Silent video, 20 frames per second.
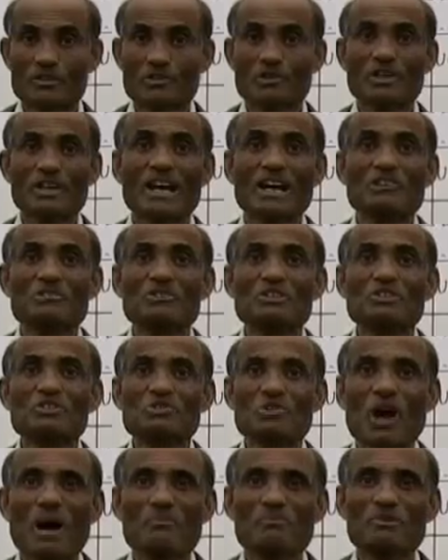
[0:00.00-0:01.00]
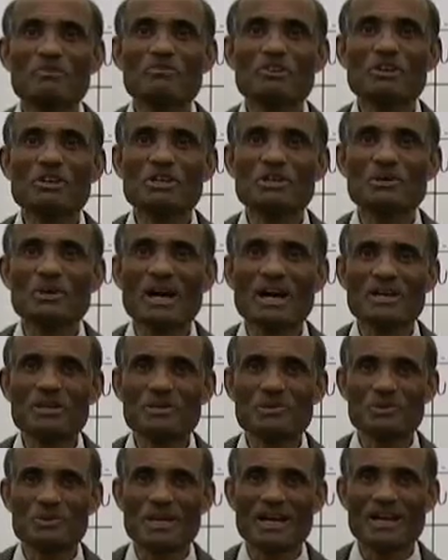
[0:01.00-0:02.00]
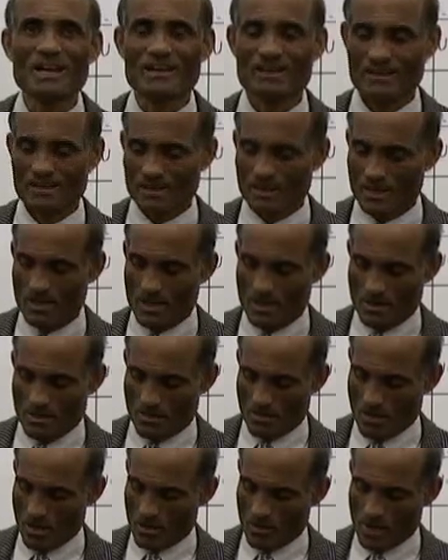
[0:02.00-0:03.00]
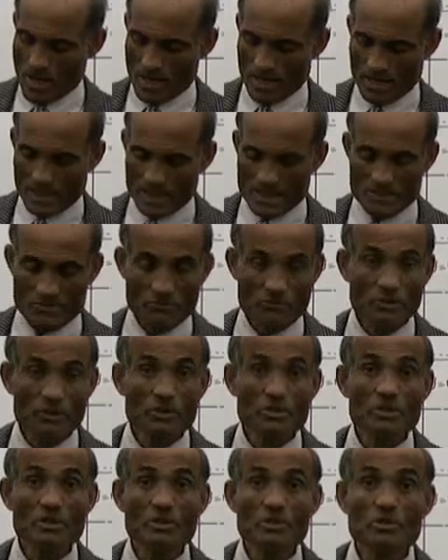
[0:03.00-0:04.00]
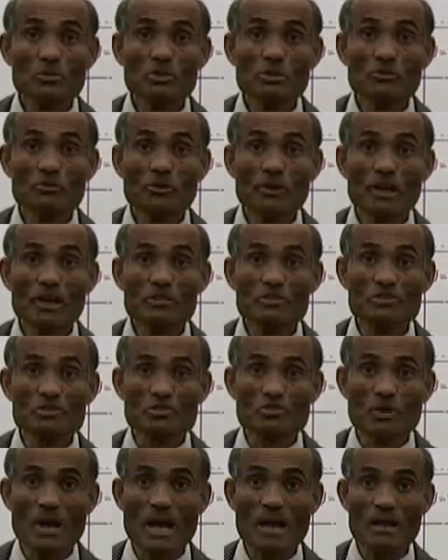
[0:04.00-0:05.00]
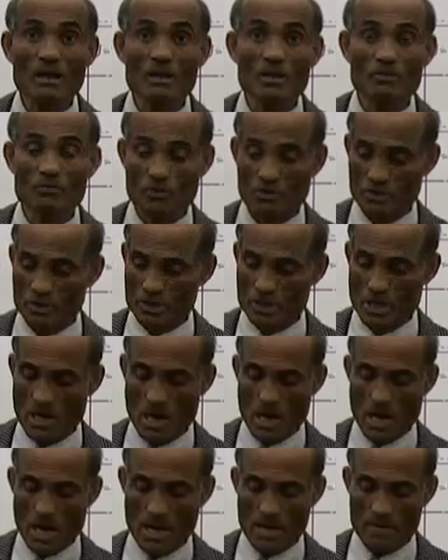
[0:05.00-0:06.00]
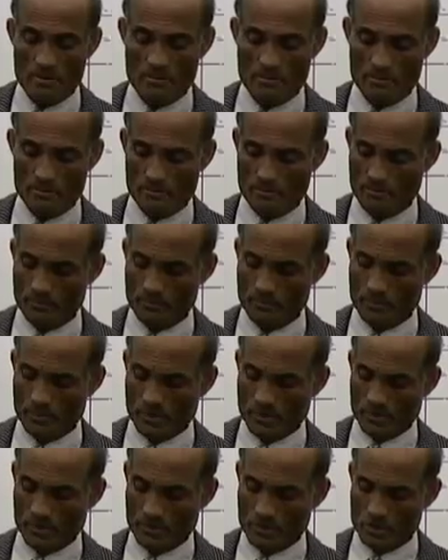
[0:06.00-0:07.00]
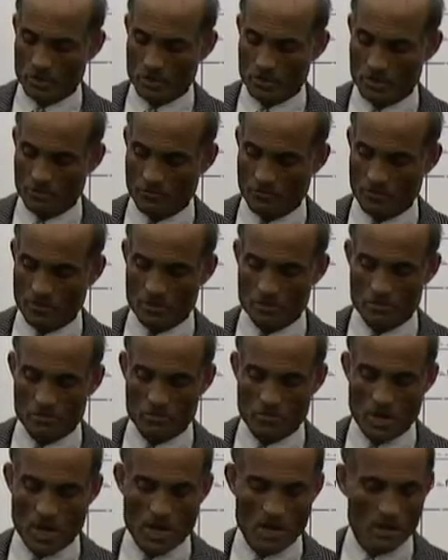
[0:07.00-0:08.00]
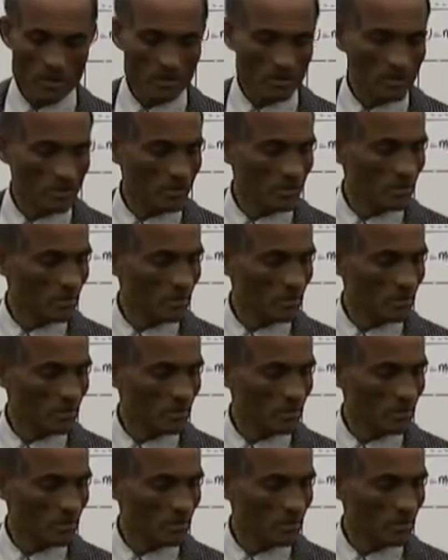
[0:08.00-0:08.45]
You can actually stop the video and do that. Alright, let's do the first trial for the time. This is the first trial.